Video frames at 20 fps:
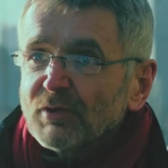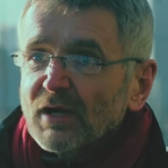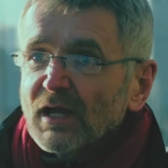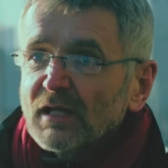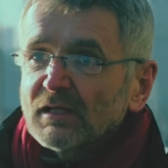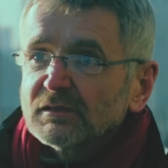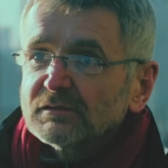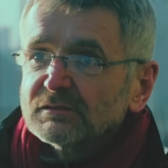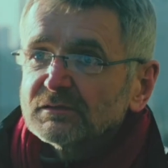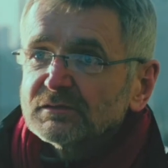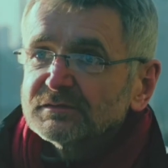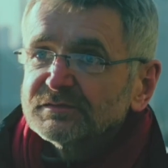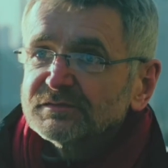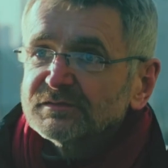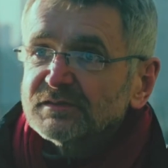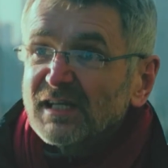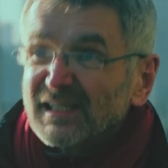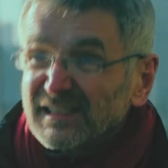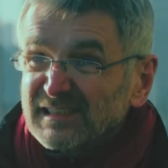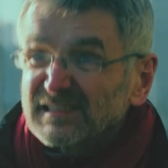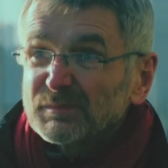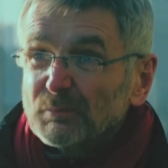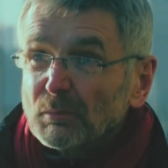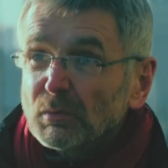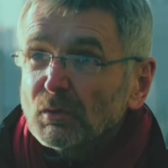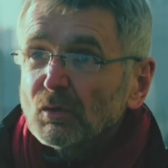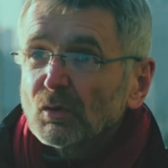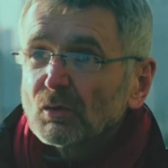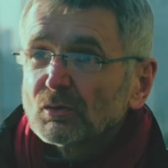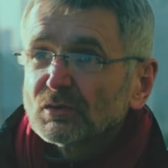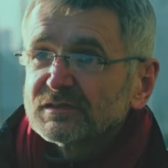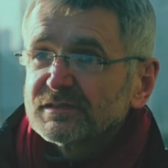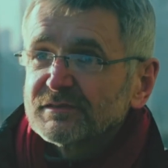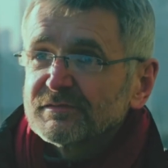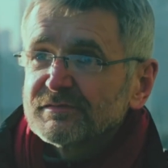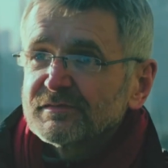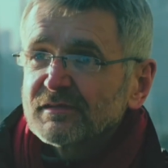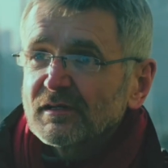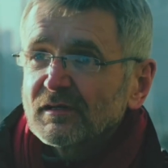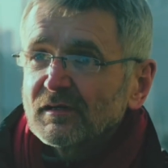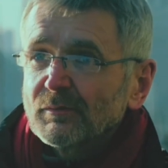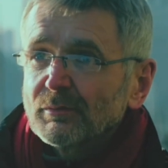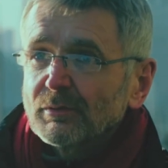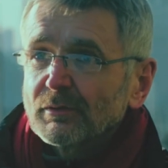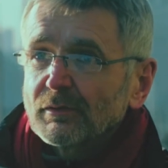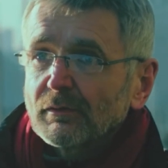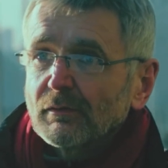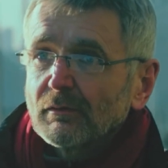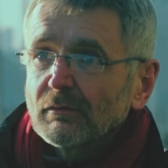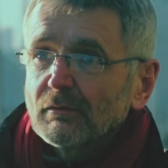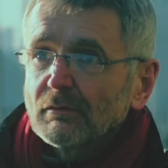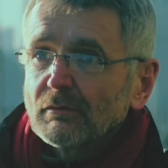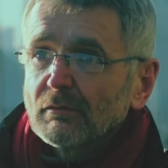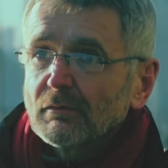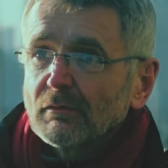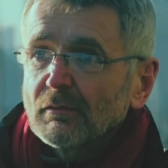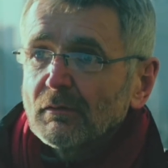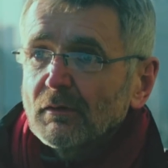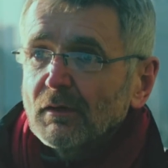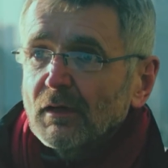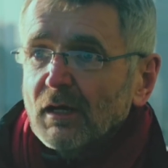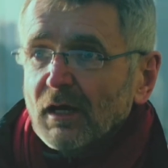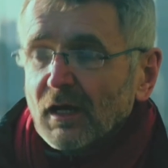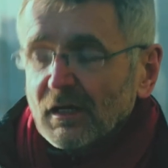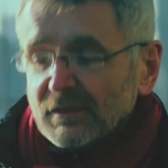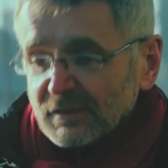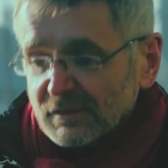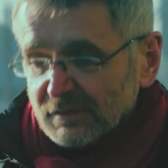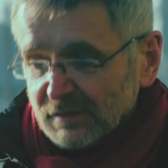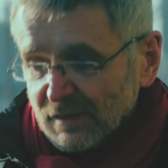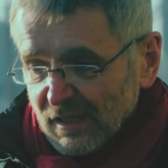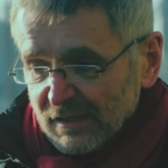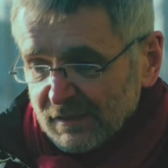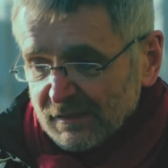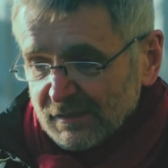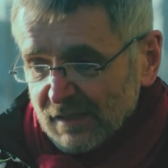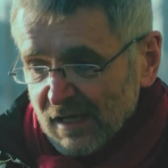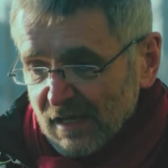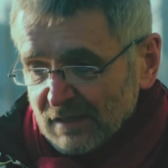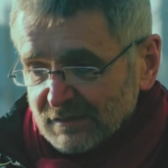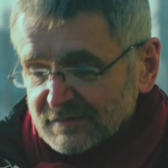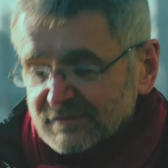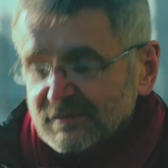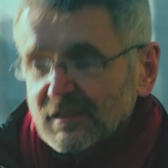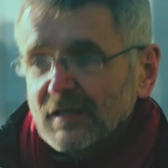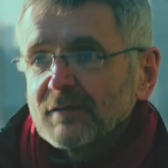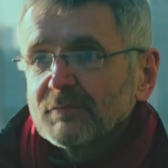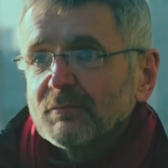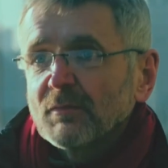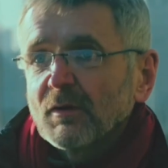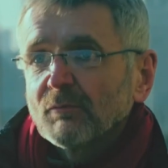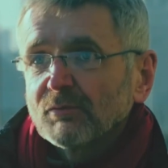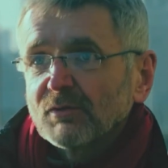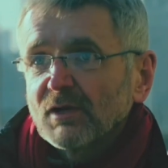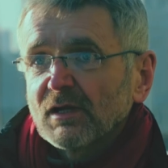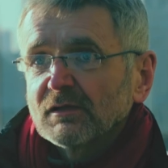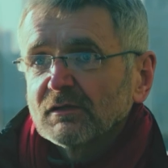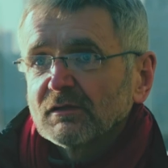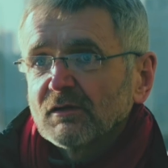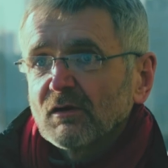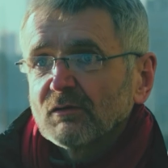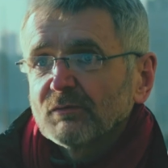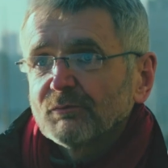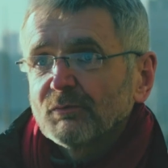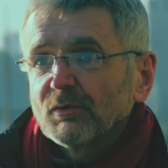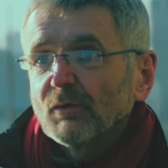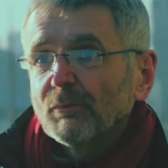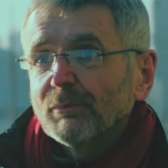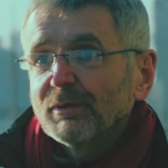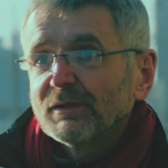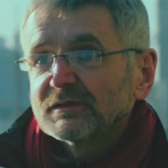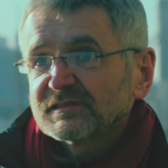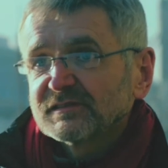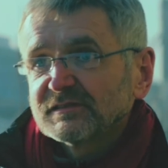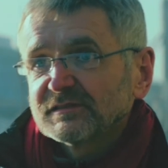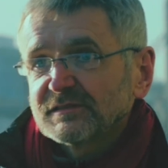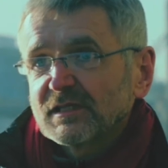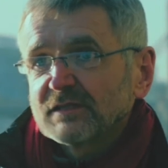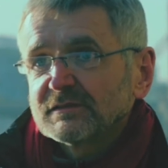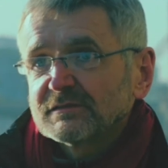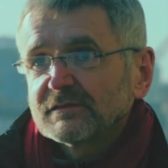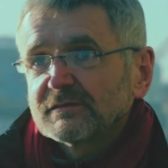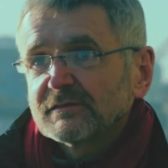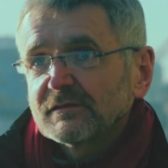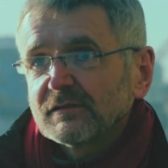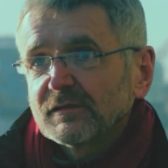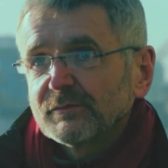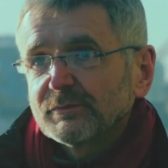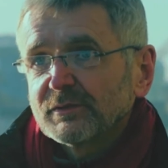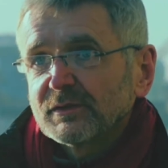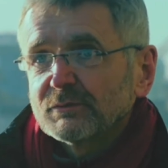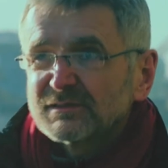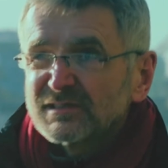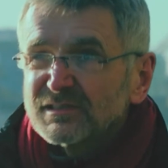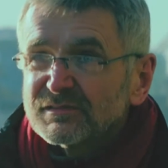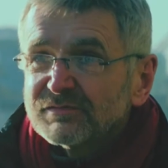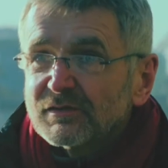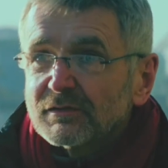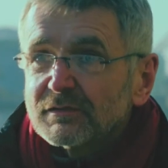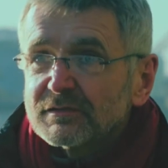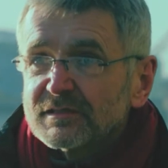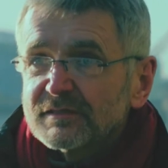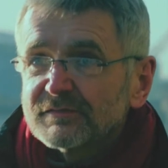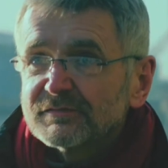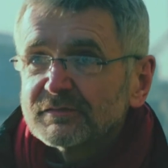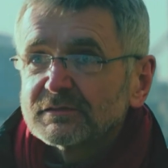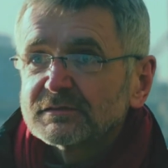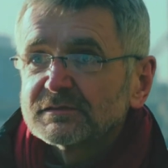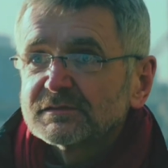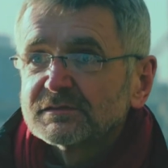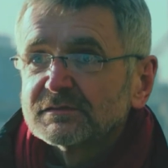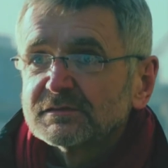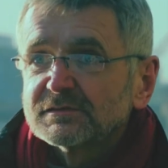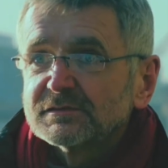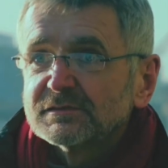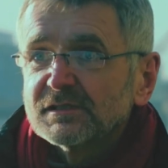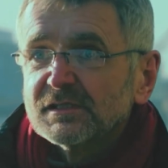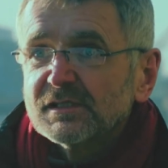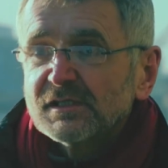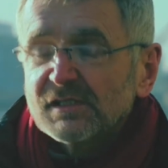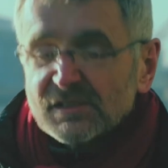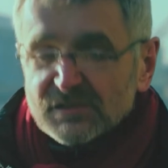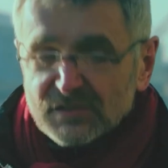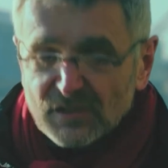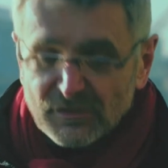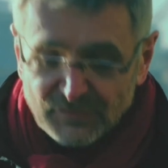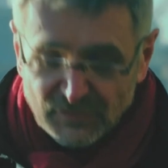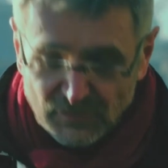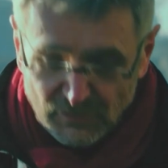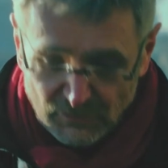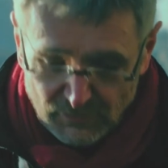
umbrella of explorative therapy. And in that same umbrella, I would put person-centered therapy, which is very different. So if